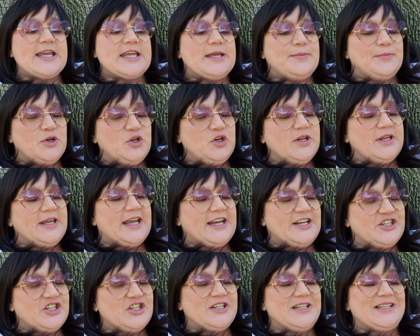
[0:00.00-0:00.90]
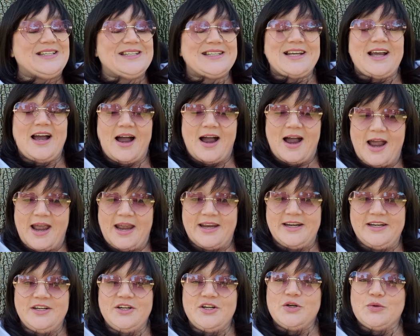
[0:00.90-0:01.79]
Communication is
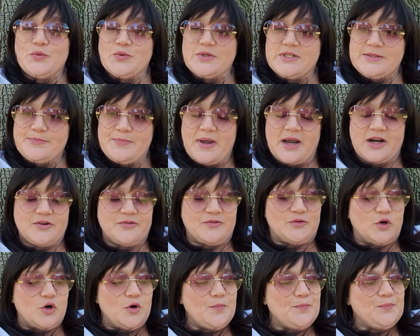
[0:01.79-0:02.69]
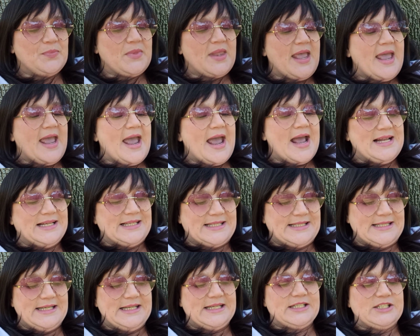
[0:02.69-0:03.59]
kind, respectful, and
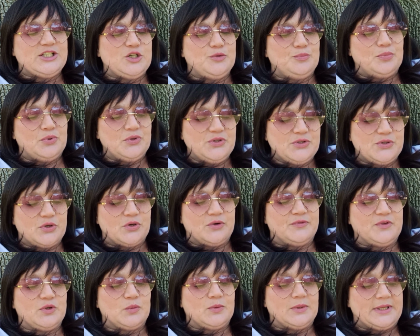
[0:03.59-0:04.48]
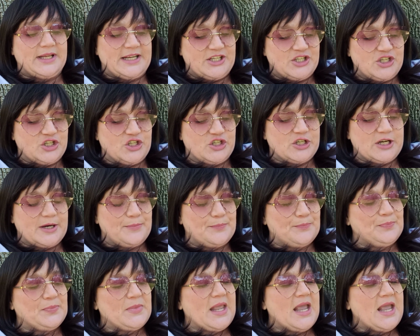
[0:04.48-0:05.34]
seeks to preserve the relationship.